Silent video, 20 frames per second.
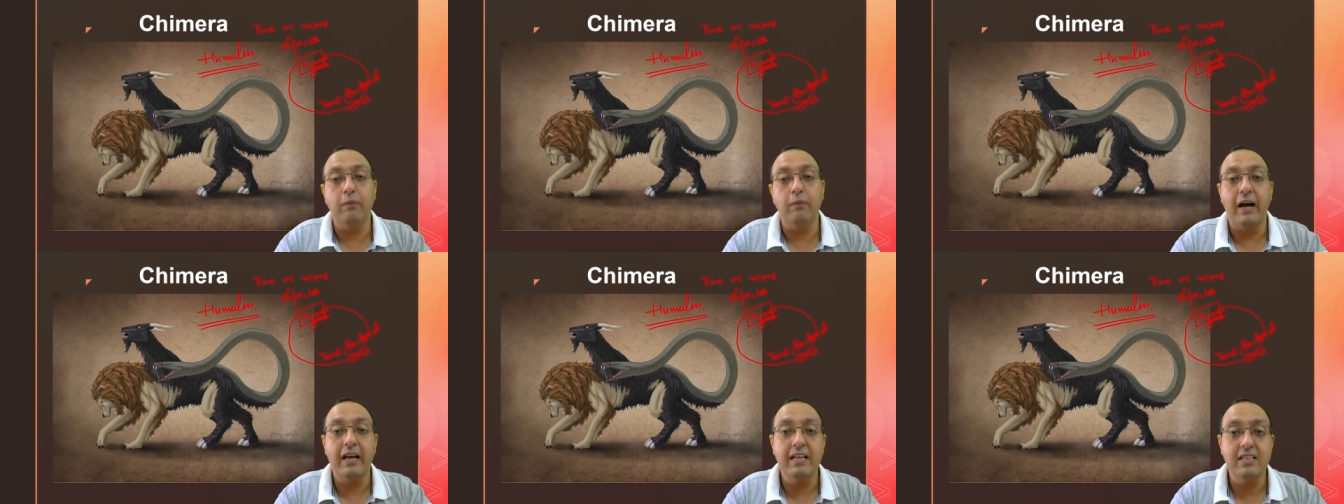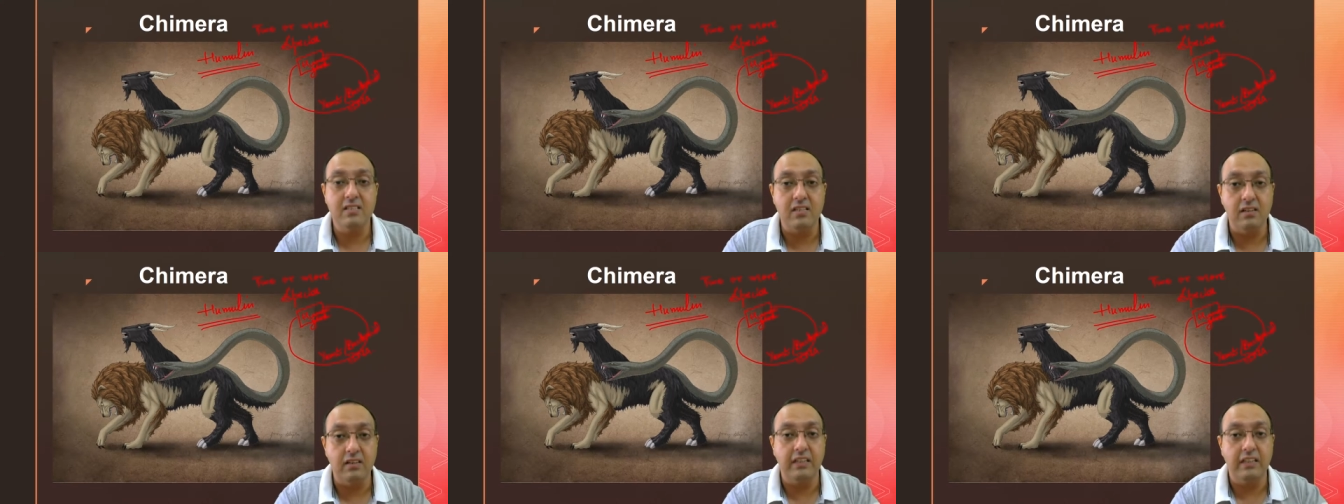by
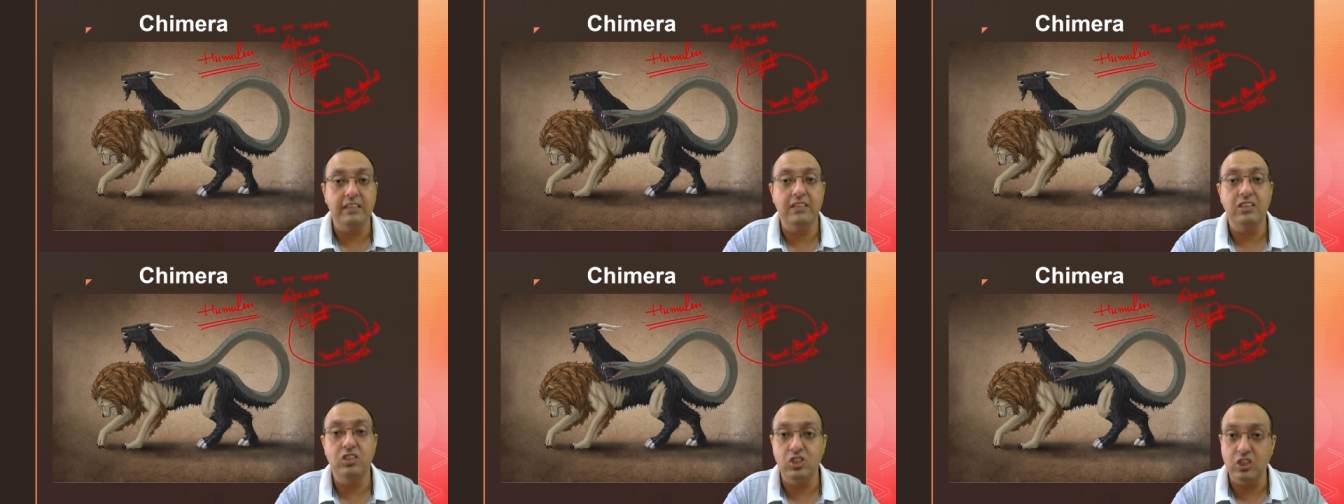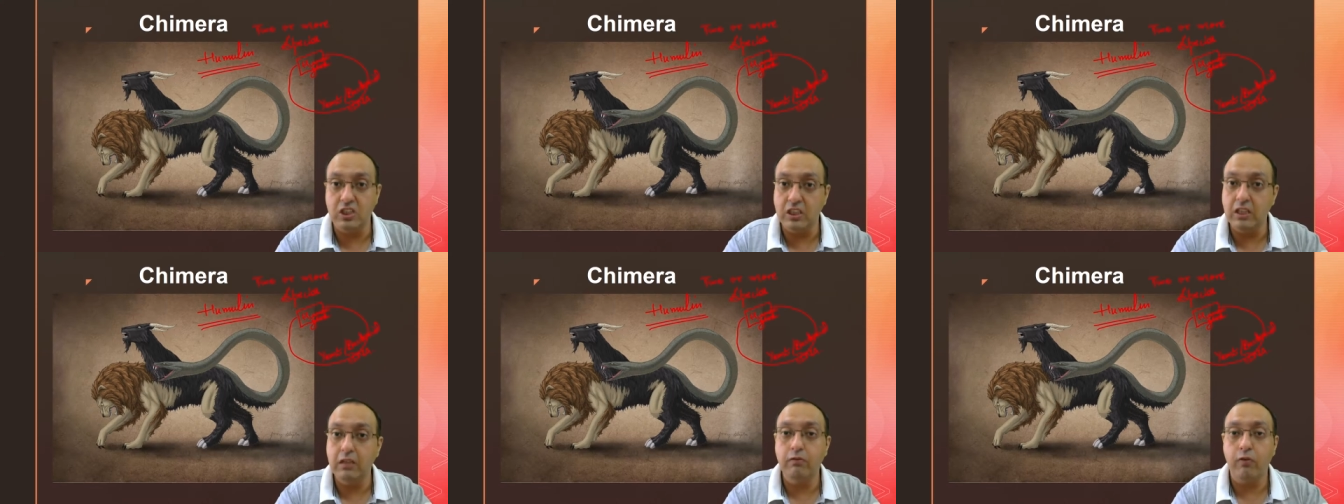inserting the
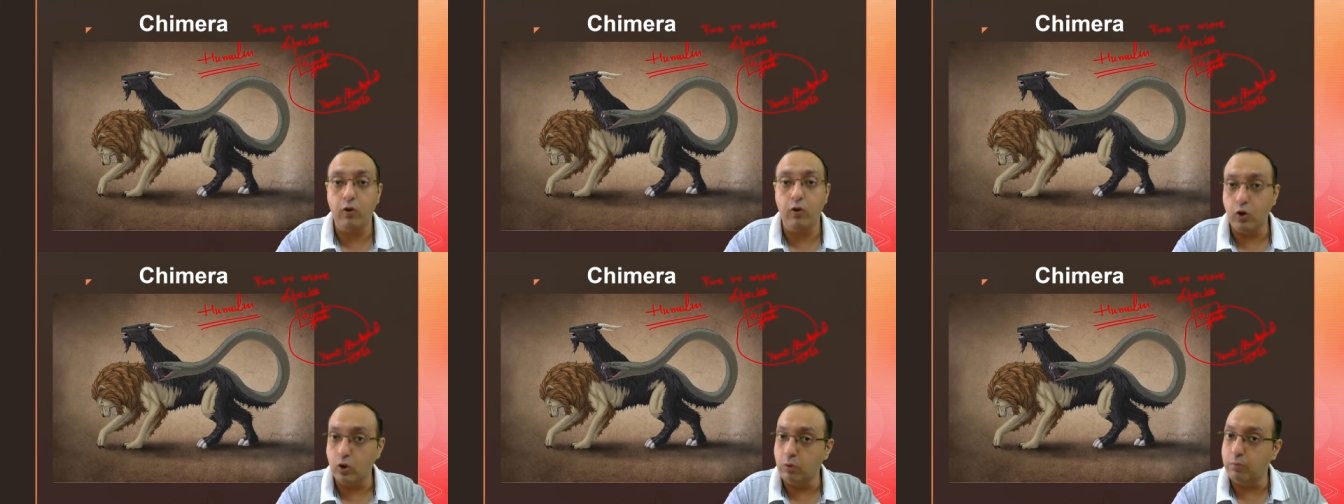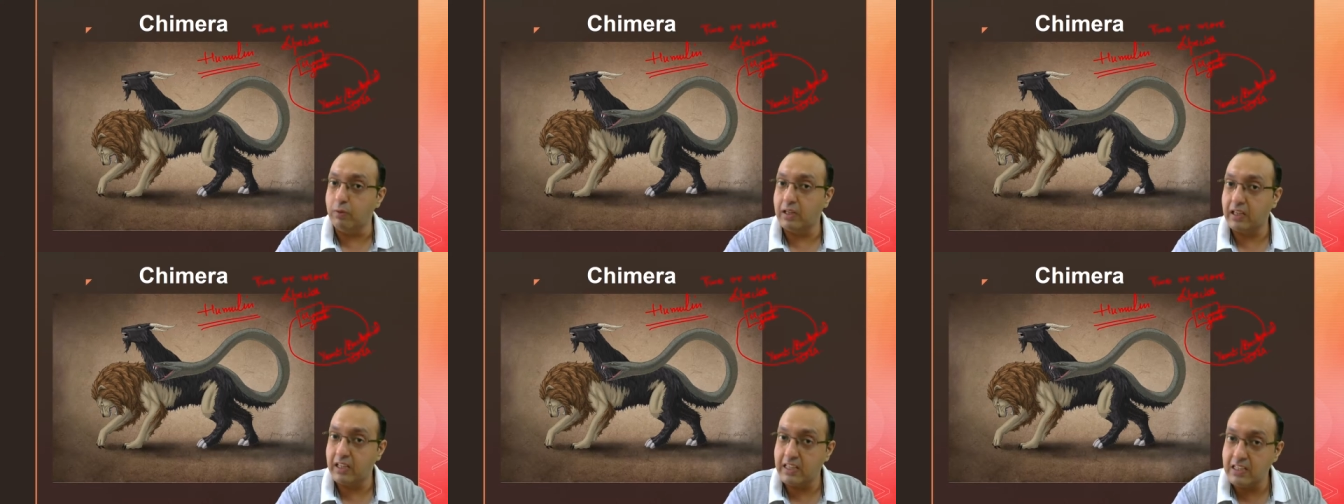gene for
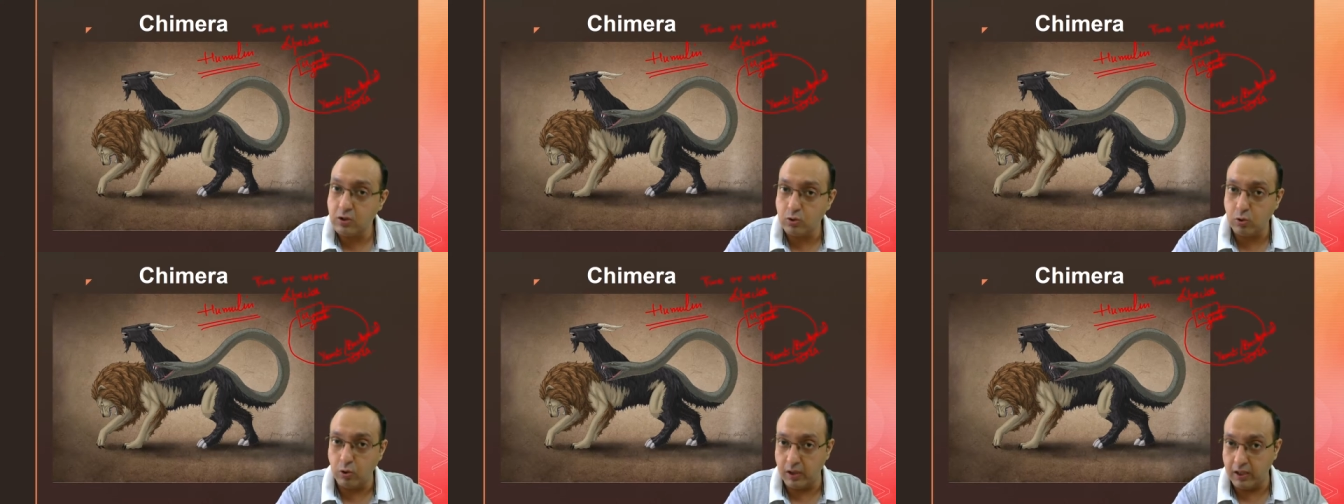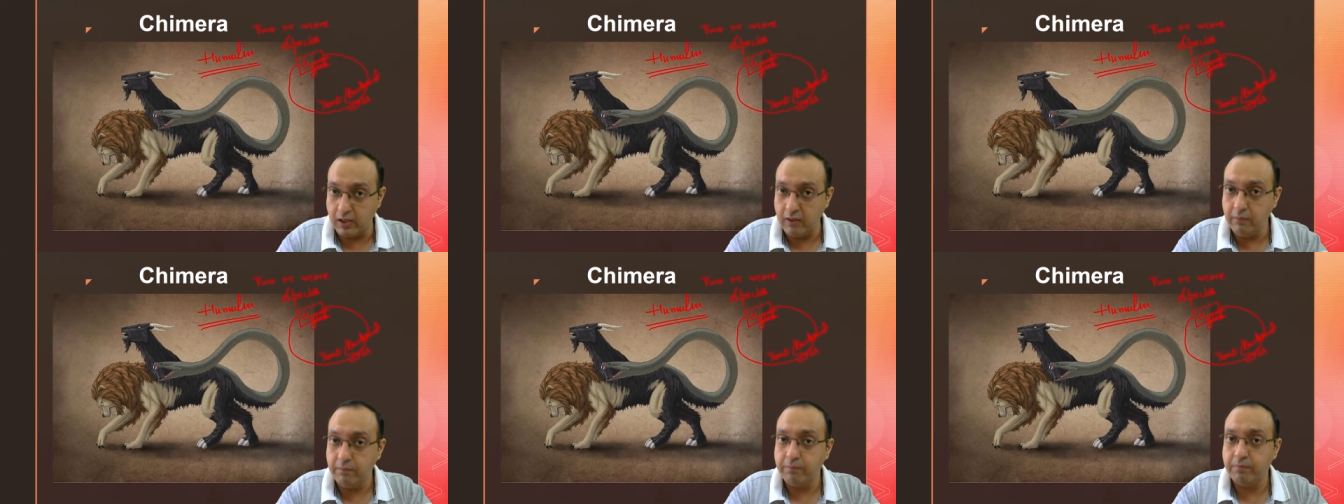human
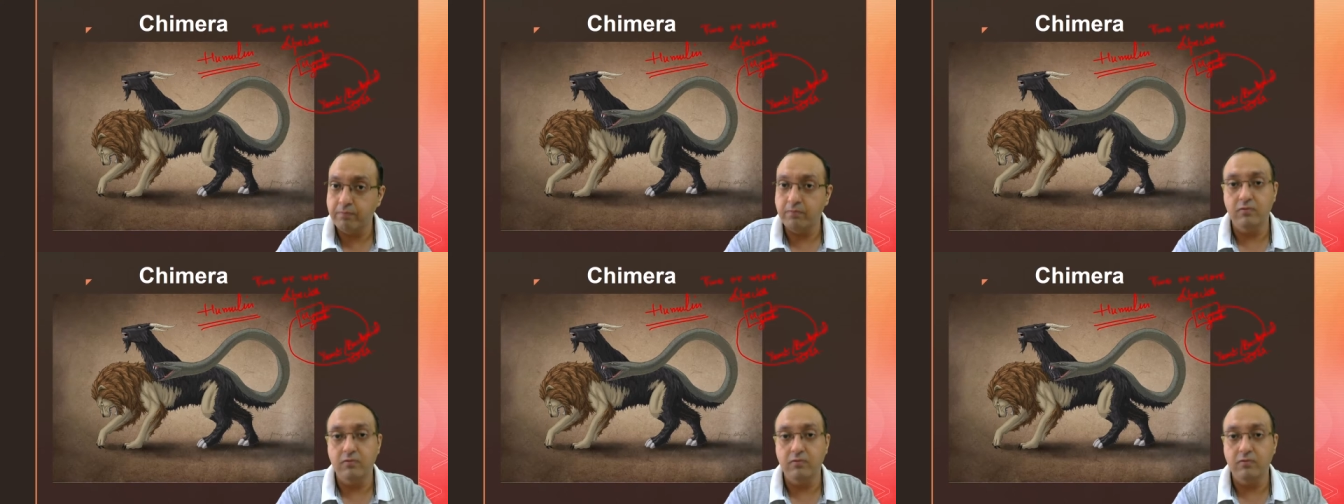insulin,